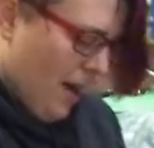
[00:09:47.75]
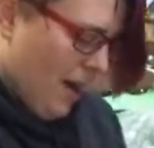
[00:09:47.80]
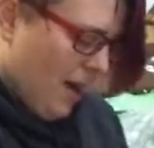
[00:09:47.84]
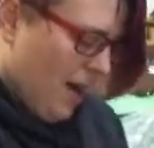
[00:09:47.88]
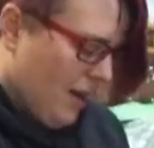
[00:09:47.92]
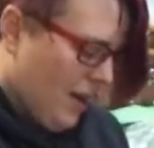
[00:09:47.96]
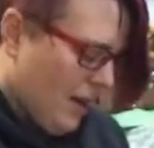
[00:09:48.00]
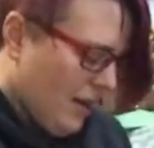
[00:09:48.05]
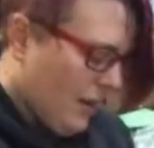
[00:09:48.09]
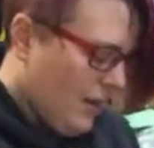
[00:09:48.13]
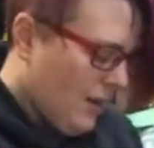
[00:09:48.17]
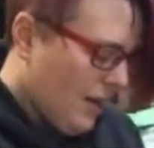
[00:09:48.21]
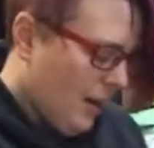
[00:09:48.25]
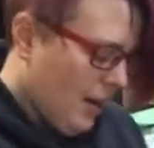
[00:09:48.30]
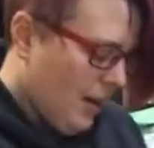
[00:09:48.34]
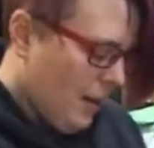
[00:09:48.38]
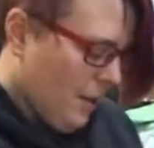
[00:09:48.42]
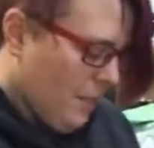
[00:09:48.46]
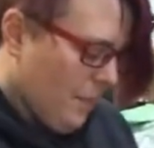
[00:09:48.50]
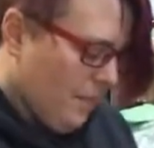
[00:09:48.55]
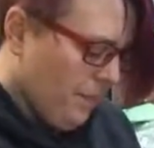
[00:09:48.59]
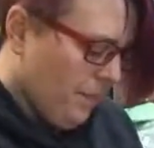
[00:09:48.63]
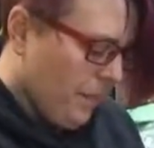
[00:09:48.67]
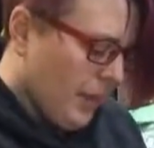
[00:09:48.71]
And
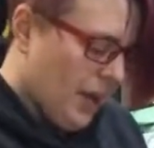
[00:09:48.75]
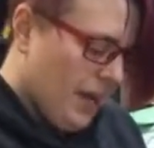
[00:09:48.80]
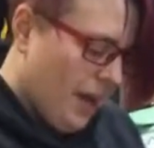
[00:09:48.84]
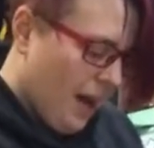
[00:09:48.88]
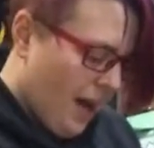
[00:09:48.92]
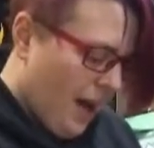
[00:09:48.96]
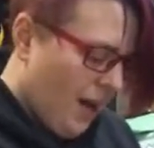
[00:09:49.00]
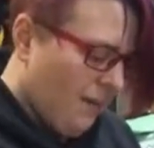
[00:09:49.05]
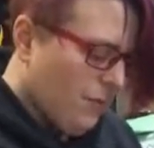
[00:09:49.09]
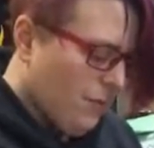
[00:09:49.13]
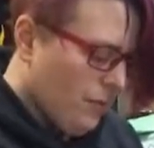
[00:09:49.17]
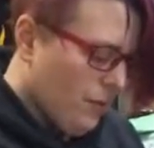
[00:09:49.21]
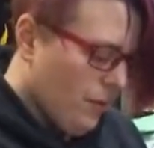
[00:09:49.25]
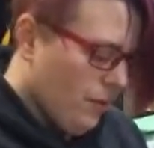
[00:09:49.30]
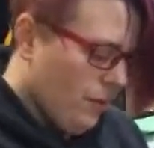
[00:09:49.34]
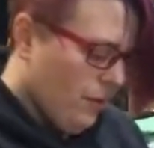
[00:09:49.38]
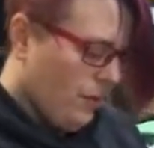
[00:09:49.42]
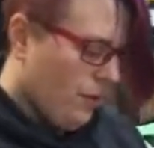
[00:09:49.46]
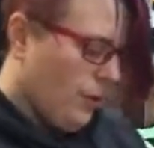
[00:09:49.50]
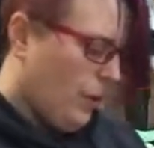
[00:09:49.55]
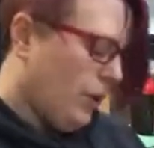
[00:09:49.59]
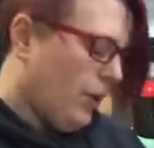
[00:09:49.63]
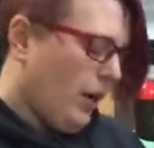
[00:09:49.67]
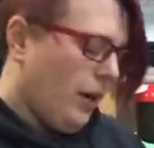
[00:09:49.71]
yeah, after
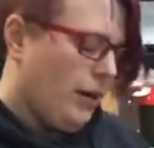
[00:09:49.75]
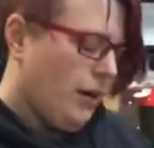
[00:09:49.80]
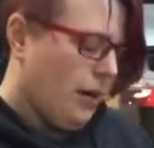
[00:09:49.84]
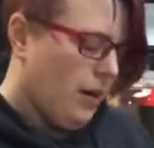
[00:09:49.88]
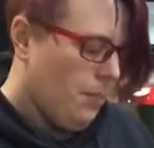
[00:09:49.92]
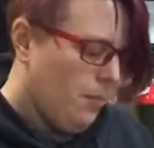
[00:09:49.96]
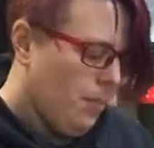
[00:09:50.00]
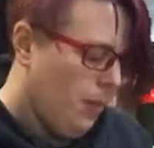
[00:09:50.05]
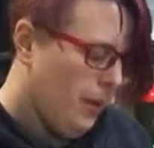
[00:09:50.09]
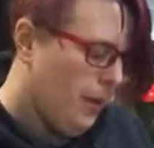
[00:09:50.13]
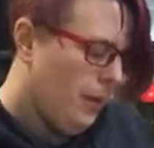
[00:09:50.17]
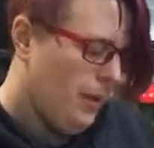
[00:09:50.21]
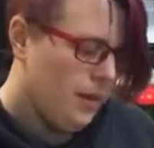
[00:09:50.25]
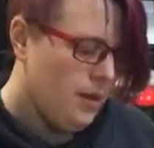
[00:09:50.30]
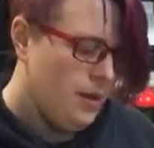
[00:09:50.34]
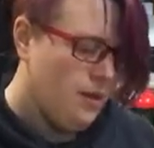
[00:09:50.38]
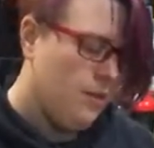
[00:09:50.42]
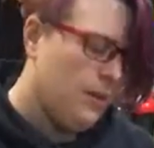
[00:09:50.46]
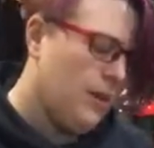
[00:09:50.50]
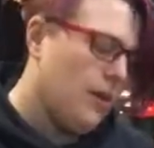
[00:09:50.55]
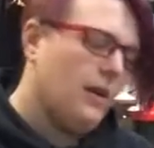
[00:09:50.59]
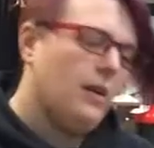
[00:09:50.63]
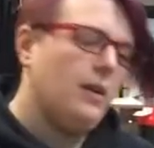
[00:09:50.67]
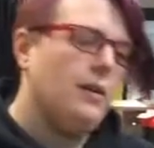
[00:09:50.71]
they're cut up,
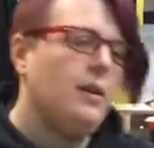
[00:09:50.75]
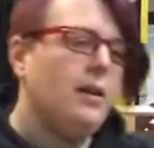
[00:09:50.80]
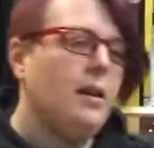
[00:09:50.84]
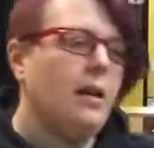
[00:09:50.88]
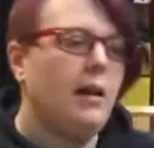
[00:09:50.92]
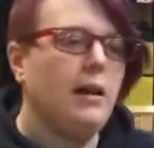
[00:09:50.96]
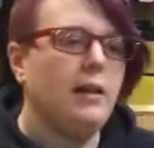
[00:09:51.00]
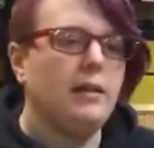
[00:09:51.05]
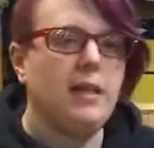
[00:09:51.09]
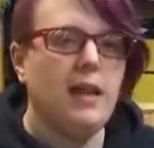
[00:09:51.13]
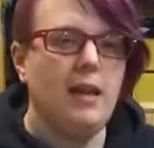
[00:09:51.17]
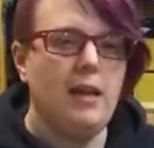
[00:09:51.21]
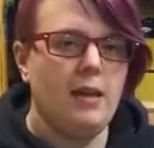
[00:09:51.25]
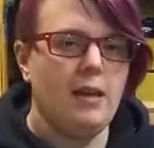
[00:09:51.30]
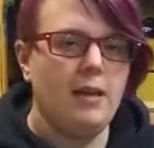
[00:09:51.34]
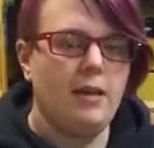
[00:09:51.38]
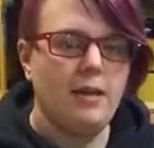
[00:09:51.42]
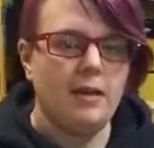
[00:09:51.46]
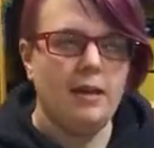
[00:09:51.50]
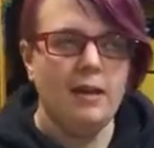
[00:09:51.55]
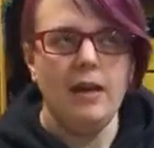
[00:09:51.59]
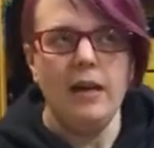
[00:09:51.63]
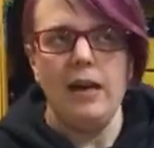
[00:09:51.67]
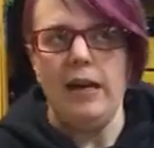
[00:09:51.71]
you can
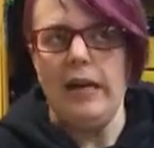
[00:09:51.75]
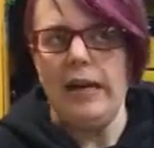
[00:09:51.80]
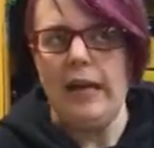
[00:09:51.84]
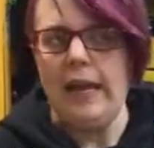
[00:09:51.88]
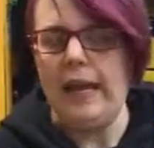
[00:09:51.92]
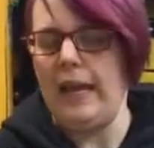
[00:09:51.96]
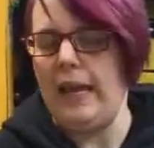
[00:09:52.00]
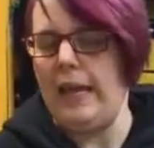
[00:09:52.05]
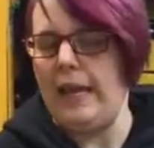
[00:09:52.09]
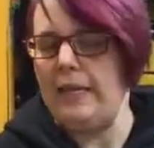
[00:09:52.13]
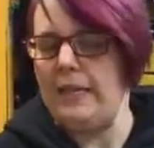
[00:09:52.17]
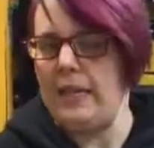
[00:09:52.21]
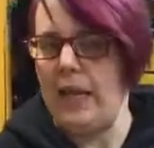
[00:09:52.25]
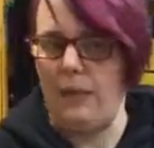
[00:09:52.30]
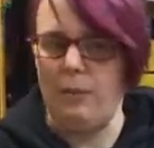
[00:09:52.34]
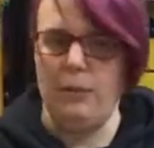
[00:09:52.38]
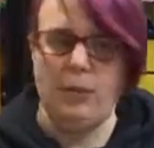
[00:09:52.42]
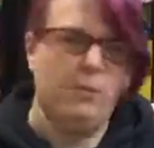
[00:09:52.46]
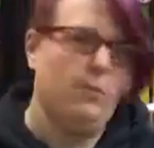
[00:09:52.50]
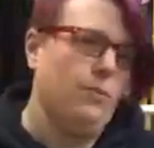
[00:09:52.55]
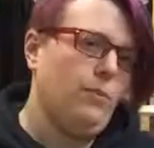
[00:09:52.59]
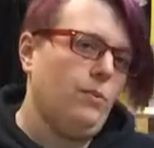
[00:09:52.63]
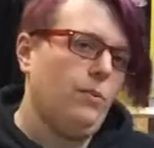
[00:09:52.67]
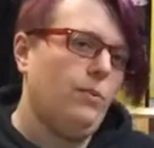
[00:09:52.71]
take a
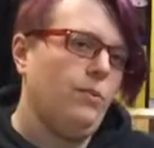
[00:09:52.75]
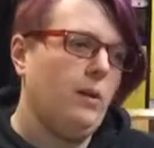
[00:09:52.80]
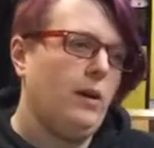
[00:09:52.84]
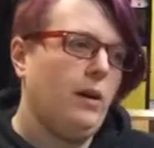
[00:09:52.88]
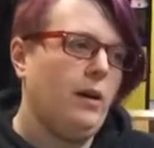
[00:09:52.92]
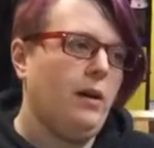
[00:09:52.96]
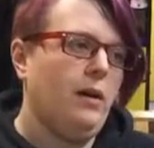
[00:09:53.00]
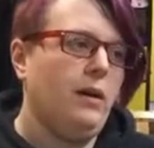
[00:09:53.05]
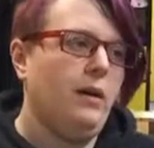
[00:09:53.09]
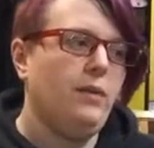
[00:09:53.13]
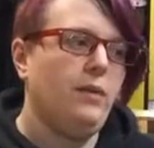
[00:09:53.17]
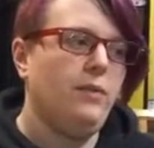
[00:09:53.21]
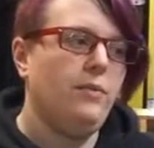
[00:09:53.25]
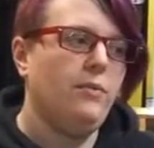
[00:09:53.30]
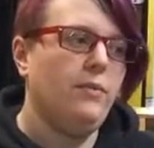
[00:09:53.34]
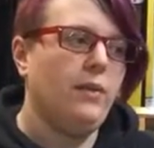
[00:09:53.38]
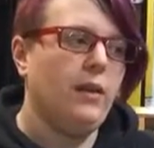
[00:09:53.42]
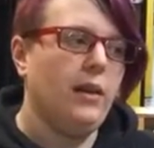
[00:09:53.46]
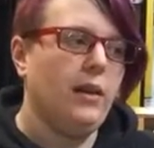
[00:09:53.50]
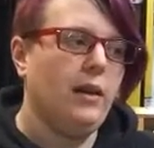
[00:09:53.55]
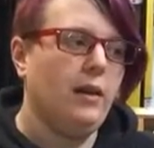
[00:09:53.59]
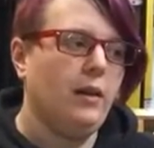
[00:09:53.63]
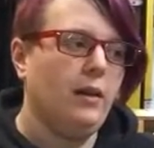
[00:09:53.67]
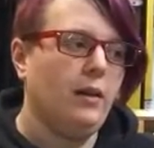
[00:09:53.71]
tablespoon of
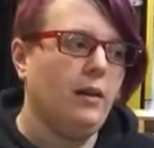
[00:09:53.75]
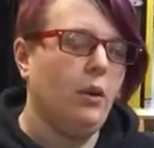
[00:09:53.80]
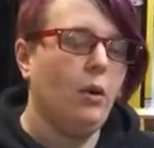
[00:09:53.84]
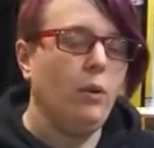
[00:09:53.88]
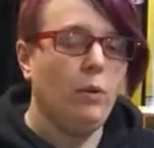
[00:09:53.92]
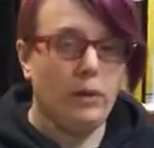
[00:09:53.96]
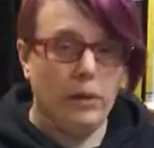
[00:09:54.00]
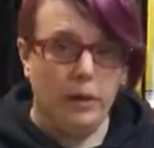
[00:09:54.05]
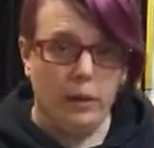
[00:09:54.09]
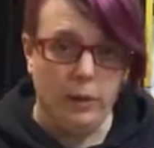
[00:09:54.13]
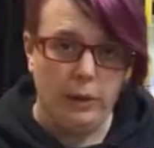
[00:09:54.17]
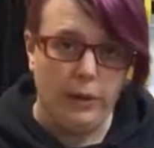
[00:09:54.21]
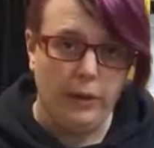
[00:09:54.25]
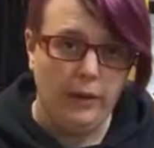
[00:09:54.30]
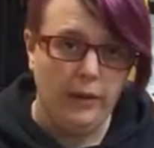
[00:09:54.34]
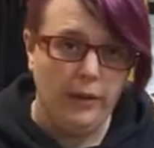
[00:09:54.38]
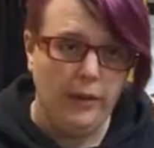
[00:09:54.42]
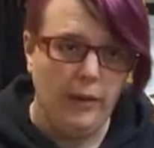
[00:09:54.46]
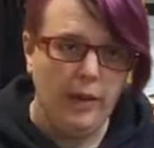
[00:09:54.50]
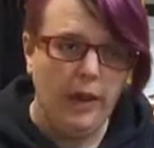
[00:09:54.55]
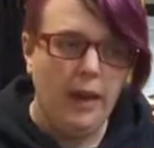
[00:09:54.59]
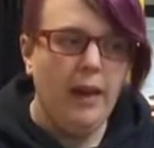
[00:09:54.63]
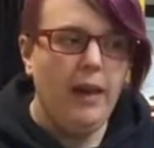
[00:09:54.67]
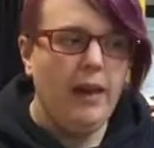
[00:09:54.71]
coconut
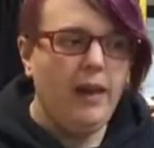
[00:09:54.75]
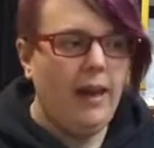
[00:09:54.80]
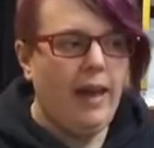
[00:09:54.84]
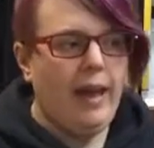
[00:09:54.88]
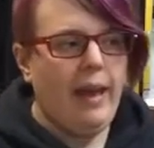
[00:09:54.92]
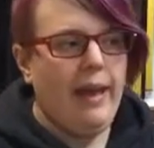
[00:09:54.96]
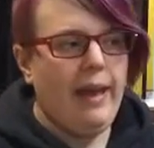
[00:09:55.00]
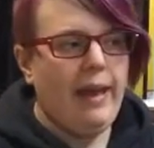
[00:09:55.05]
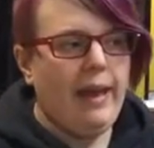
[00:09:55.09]
oil, mm-hmm.